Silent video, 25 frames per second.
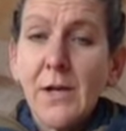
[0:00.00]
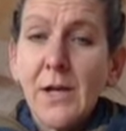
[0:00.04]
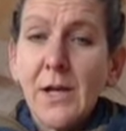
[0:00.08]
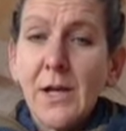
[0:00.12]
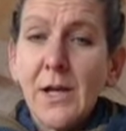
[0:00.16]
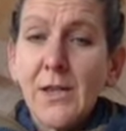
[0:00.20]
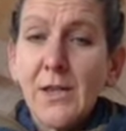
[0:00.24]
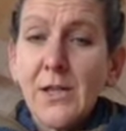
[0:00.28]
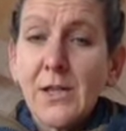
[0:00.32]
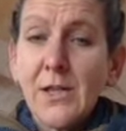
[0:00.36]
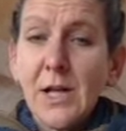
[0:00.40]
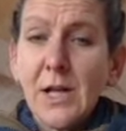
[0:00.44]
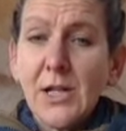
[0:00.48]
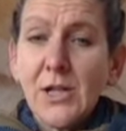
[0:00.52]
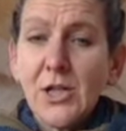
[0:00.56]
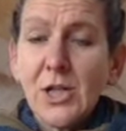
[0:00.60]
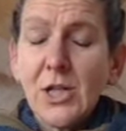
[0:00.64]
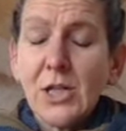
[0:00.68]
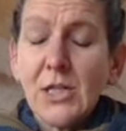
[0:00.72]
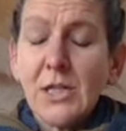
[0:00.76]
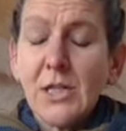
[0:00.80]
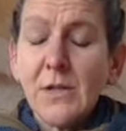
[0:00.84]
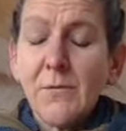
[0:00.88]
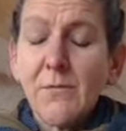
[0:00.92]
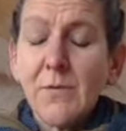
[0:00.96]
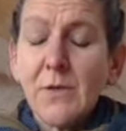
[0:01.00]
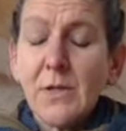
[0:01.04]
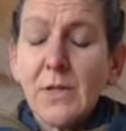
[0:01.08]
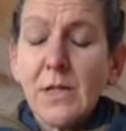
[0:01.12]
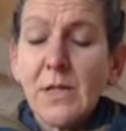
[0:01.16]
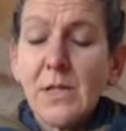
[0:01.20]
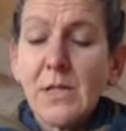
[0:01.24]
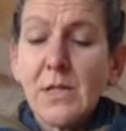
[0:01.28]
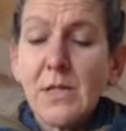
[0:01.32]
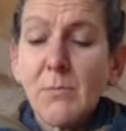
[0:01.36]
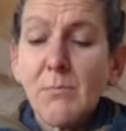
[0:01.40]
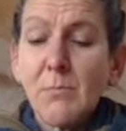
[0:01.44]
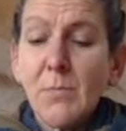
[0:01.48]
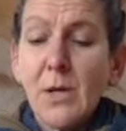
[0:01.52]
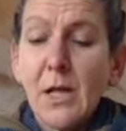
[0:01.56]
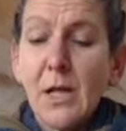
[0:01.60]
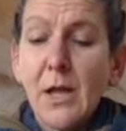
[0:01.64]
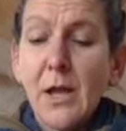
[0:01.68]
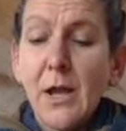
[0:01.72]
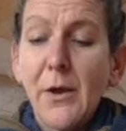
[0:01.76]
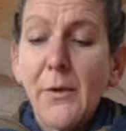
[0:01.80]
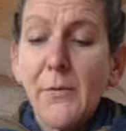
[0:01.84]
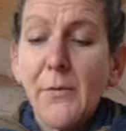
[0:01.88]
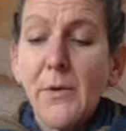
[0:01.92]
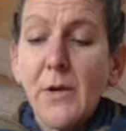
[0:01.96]
and the digestive system
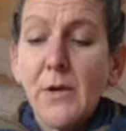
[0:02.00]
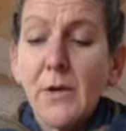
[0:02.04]
below,